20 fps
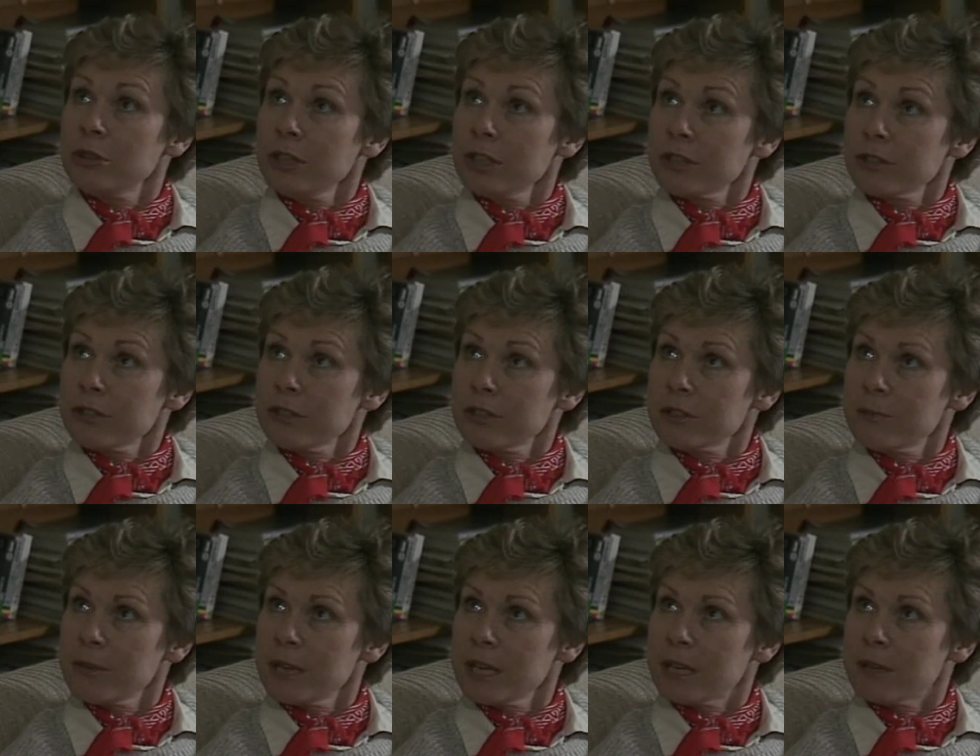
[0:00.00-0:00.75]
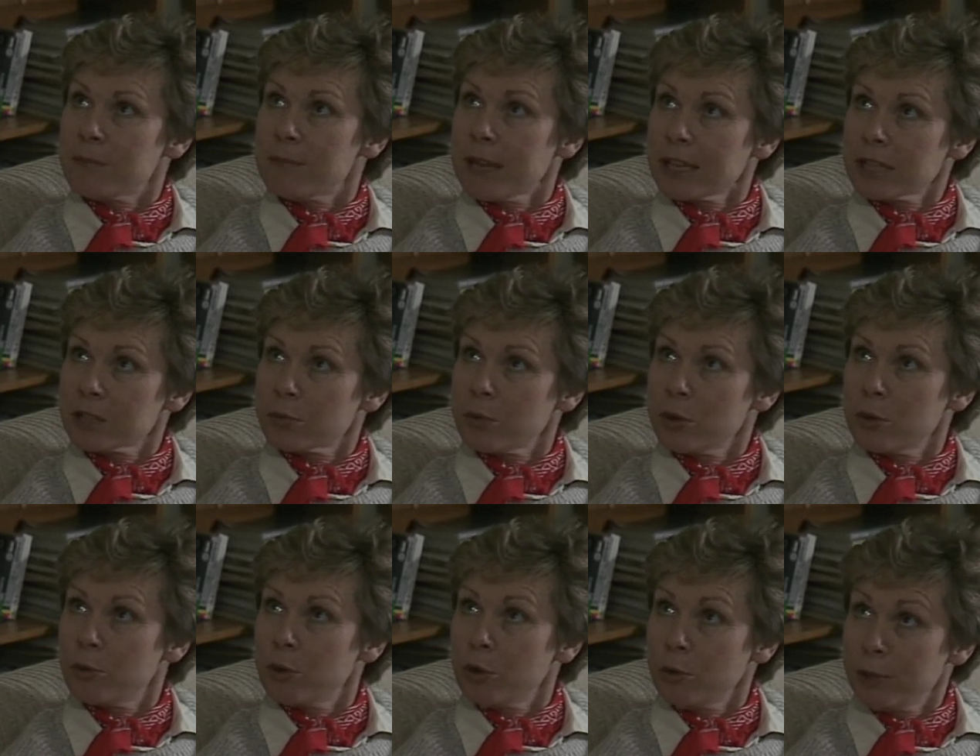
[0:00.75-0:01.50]
you listen to me?
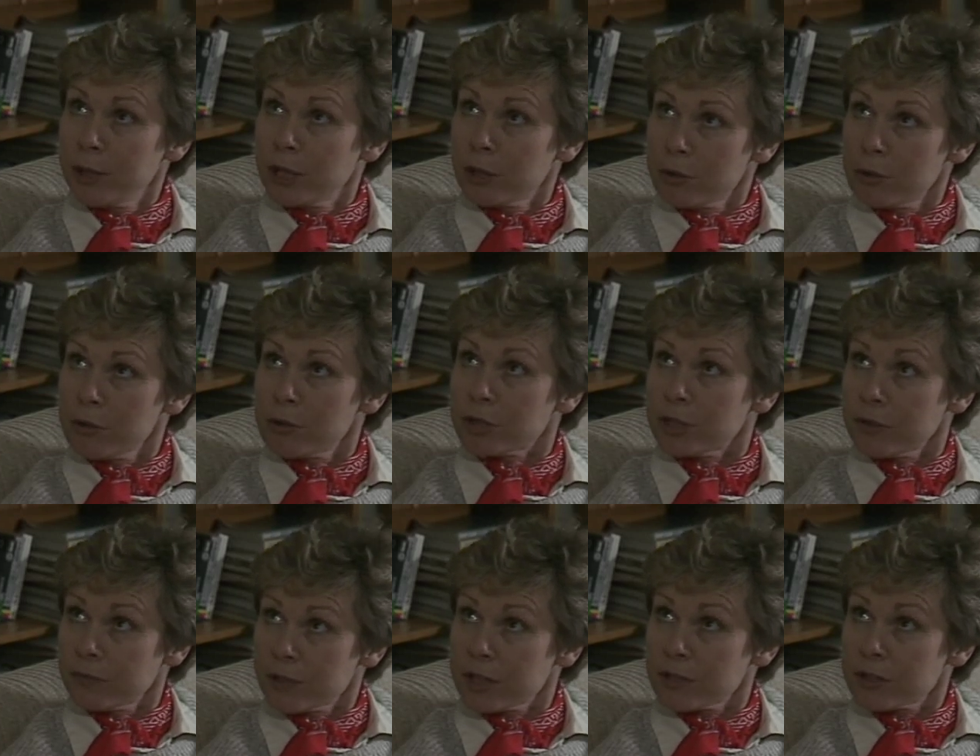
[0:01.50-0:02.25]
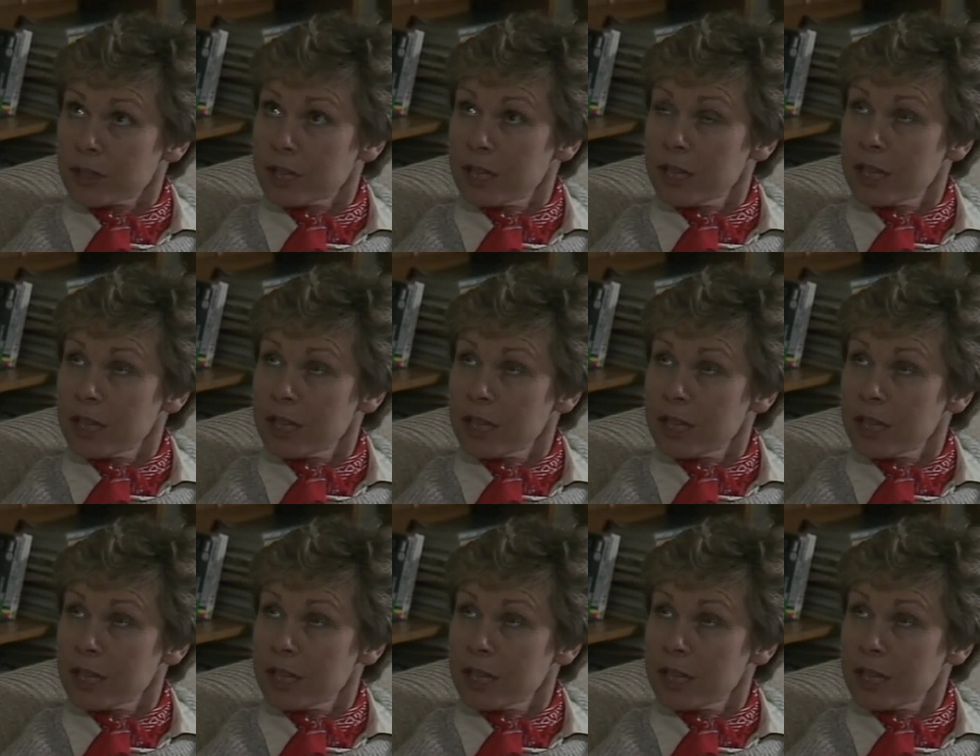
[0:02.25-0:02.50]
Maxwell will be caught if there's a